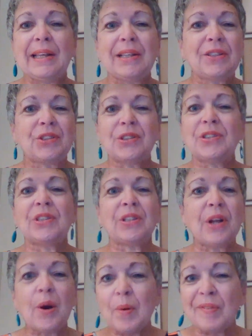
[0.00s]
just to
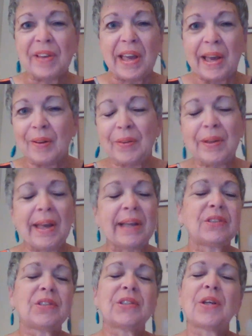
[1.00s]
no avail.
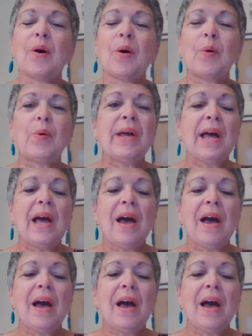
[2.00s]
And so